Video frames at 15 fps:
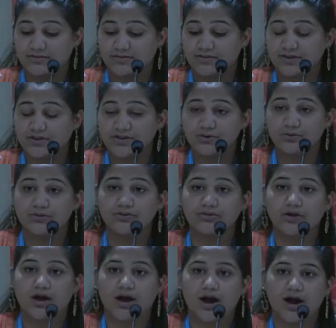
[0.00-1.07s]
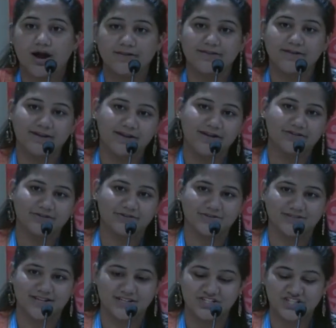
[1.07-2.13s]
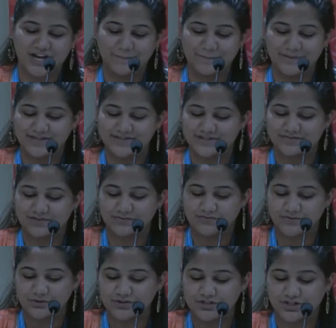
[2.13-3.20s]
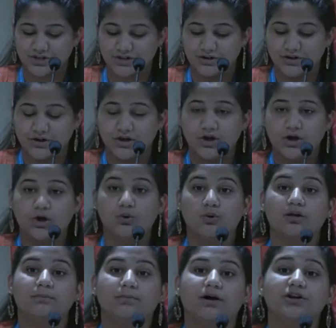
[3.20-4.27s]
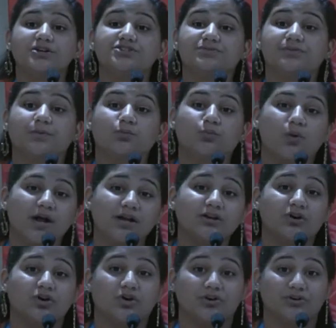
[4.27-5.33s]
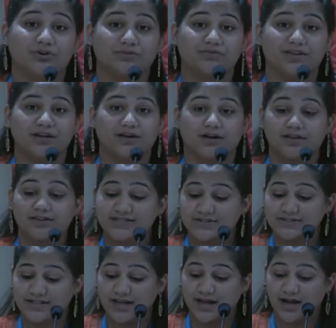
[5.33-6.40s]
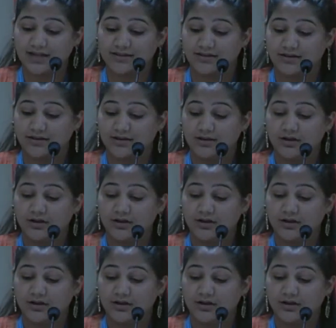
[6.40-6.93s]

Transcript: the youth are the heroes and champions of the future who will march from one corner of the earth to the other,